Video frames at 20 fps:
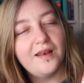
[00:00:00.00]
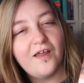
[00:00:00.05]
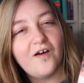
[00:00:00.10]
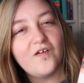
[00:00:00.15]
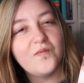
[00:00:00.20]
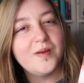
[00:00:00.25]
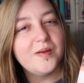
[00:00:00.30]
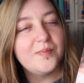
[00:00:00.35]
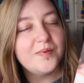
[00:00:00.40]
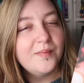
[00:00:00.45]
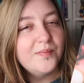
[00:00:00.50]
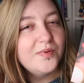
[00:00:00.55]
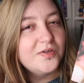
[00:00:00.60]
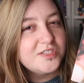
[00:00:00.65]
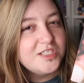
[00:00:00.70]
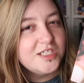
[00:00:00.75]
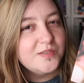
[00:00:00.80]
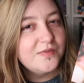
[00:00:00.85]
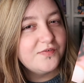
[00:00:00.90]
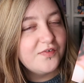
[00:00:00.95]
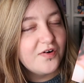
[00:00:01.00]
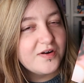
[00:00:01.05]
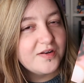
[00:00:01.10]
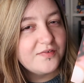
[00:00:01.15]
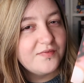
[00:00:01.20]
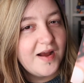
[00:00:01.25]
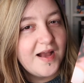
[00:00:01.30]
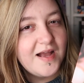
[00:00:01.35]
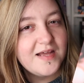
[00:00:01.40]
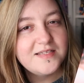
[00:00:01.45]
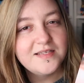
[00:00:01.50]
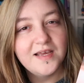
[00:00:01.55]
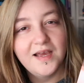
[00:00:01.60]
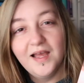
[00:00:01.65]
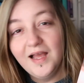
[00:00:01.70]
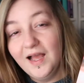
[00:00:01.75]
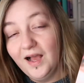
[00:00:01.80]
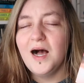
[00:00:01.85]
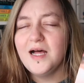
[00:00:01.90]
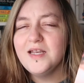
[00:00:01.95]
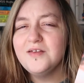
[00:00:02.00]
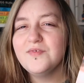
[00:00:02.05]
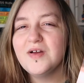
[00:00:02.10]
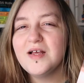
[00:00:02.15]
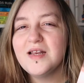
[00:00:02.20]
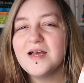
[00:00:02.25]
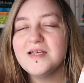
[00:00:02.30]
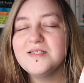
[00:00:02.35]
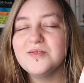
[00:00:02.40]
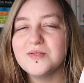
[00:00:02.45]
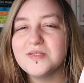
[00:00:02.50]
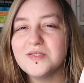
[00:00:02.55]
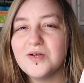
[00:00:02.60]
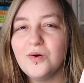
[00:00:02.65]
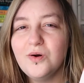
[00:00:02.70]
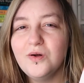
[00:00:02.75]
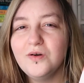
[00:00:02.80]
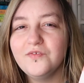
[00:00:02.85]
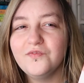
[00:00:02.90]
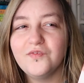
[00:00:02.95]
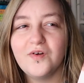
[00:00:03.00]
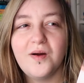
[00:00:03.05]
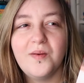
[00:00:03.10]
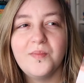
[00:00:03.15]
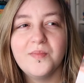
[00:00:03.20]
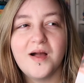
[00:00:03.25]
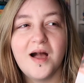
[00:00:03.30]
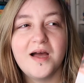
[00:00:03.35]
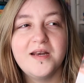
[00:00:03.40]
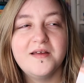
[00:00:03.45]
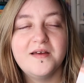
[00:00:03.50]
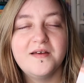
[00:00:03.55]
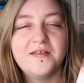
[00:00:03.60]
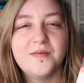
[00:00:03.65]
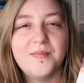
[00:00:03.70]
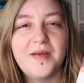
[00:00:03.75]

a lot of people on booktube have already read. I didn't realise it was told from kind of